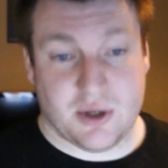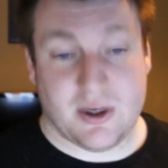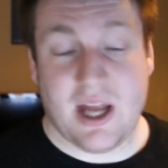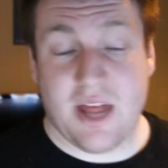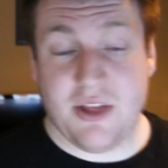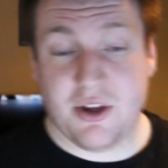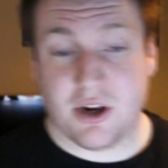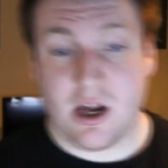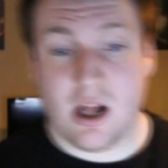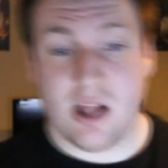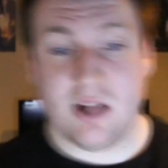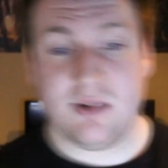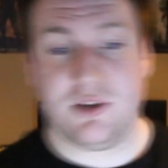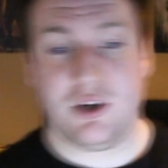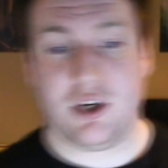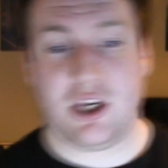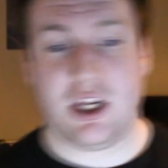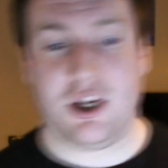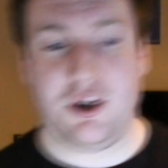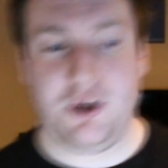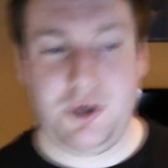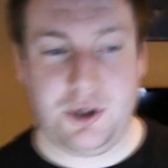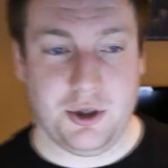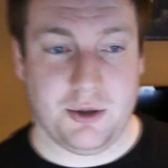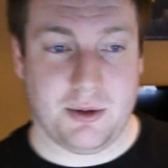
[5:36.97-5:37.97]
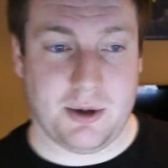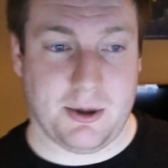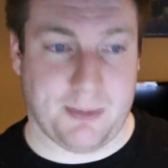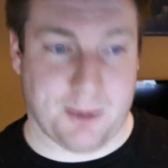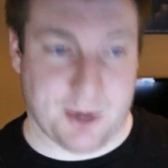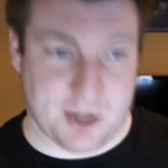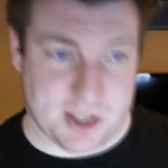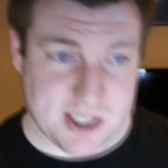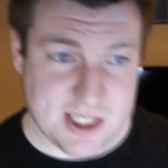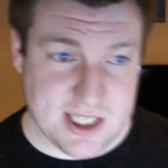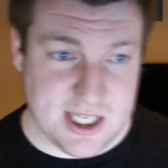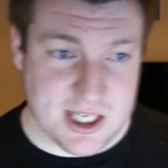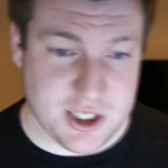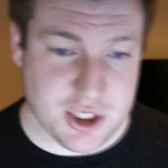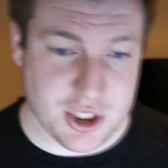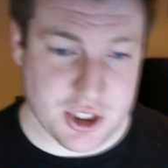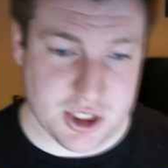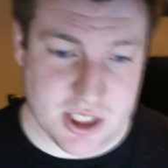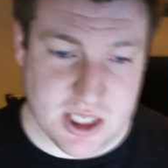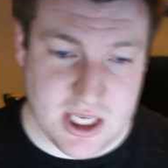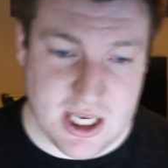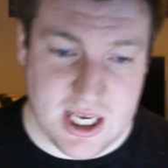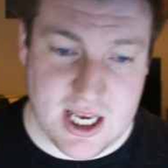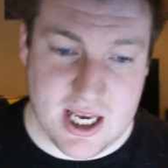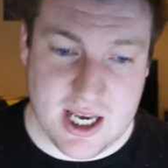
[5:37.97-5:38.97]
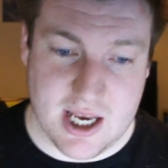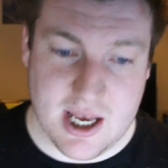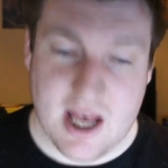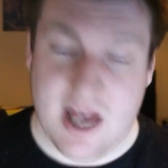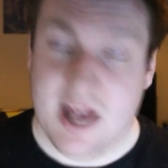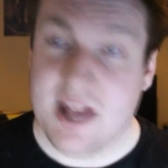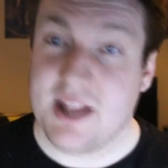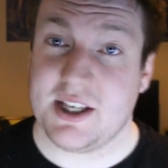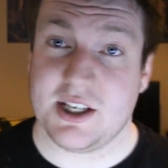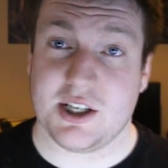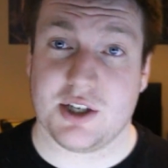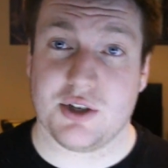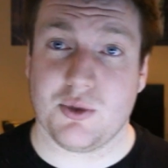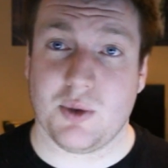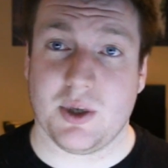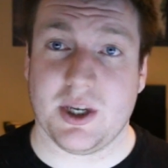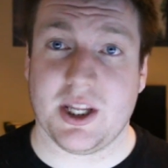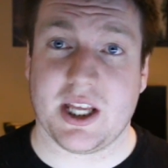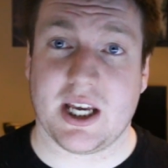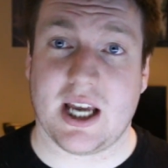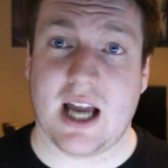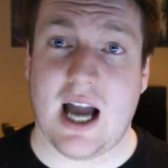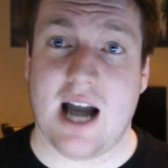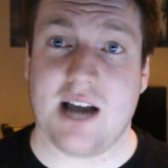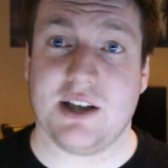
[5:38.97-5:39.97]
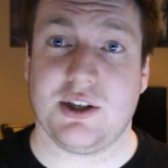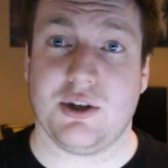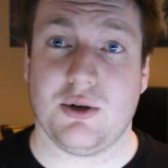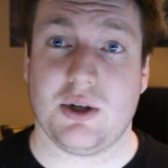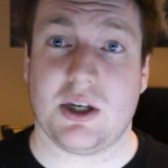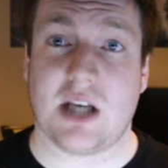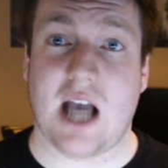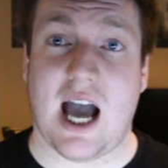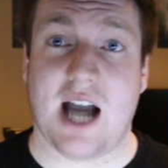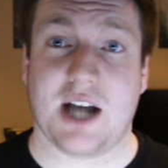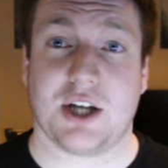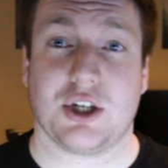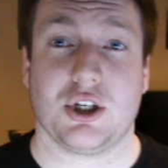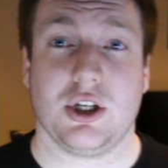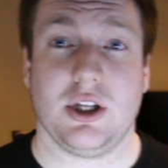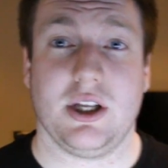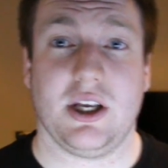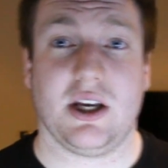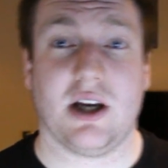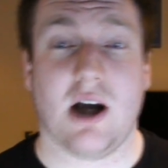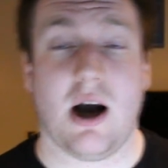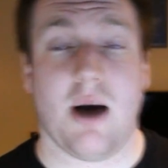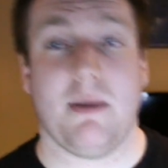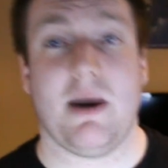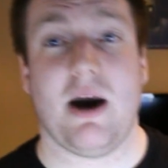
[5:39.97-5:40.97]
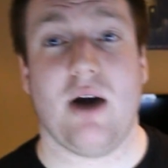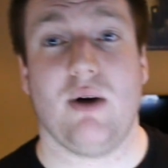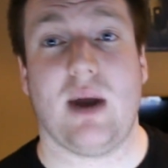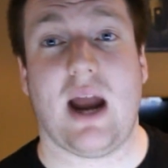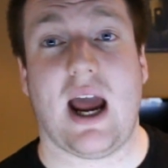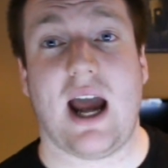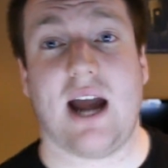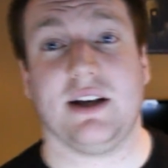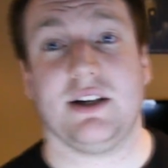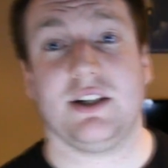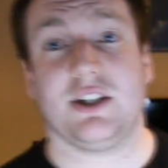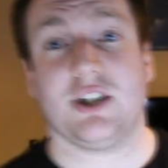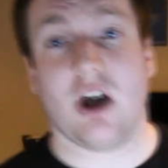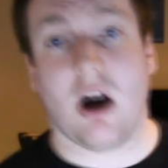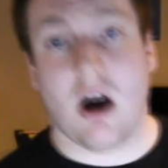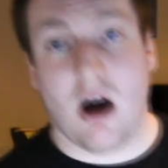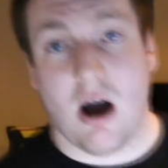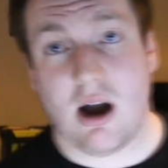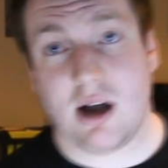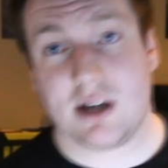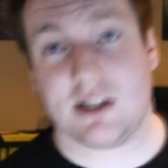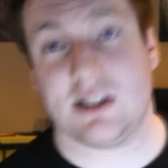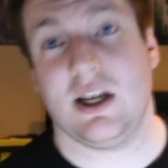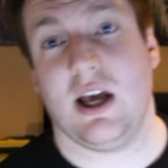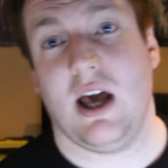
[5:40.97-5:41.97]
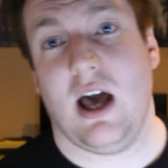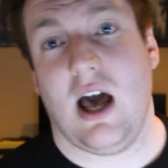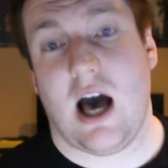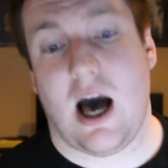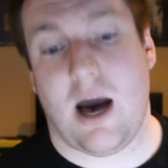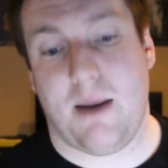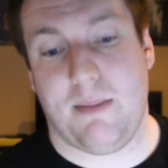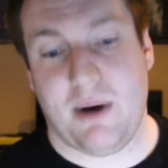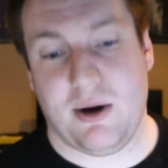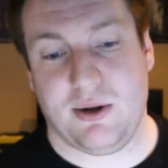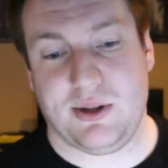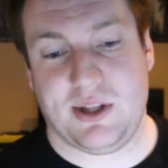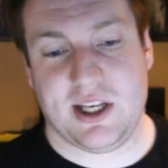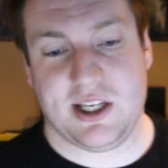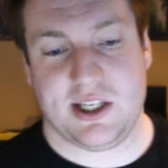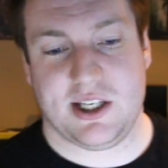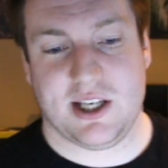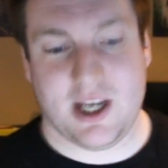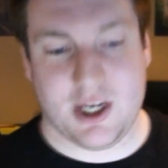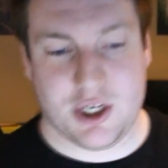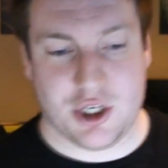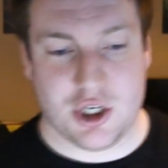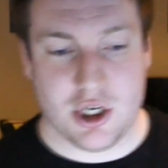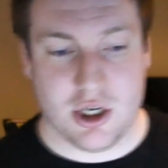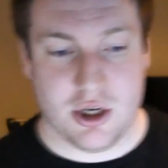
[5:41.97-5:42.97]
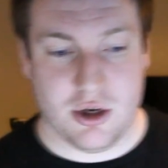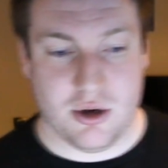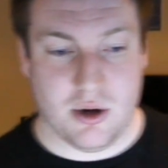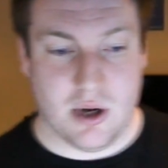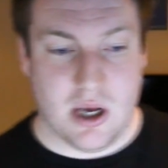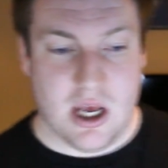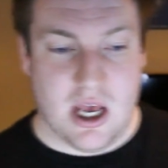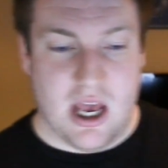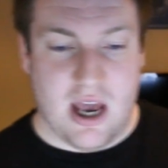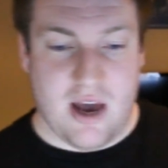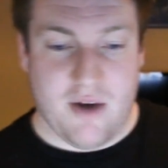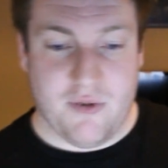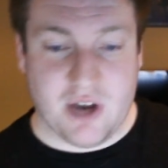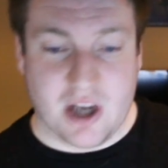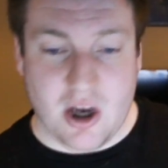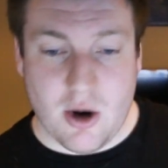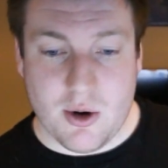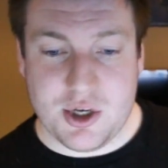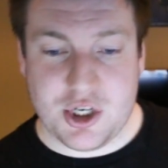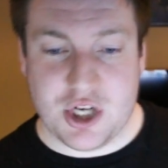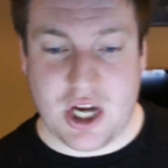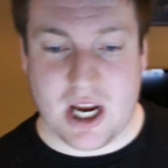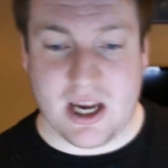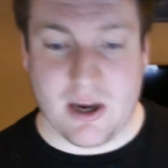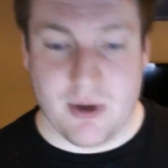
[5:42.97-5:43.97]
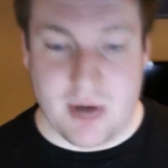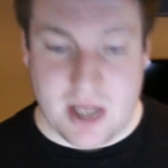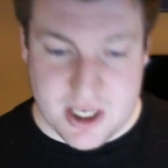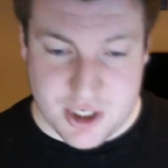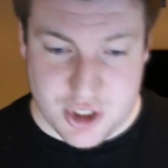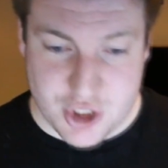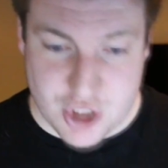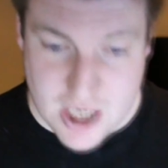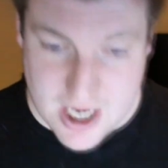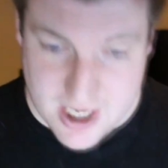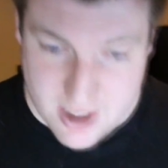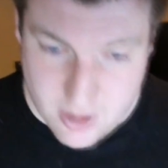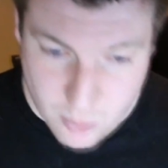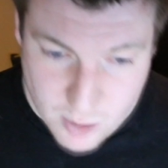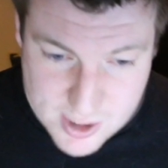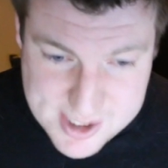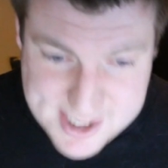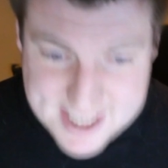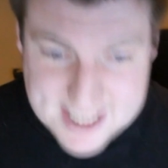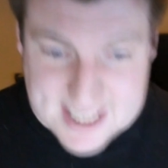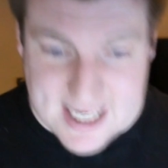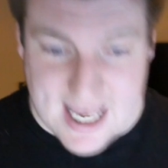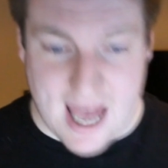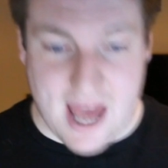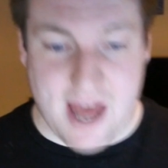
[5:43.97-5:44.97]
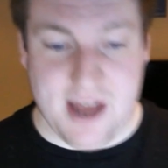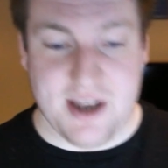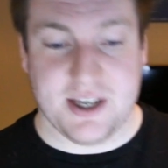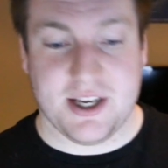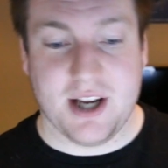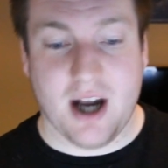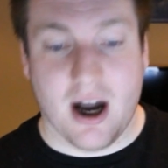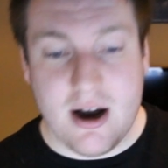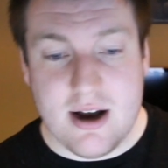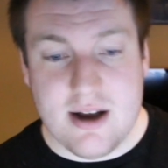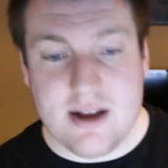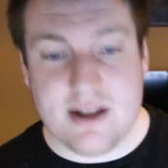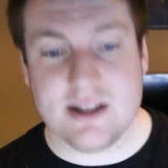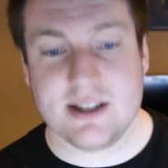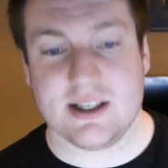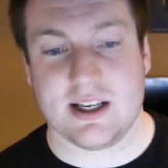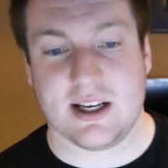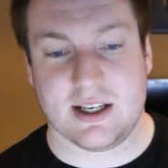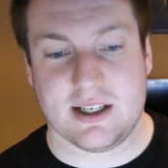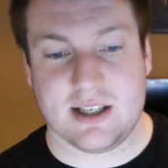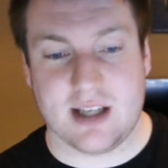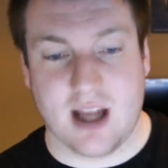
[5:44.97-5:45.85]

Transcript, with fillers: another Call of Duty YouTuber, PrestigeIsKey, this is one of the guys who's actually come out and talked about this issue. If we go and check out his channel, once again, tons and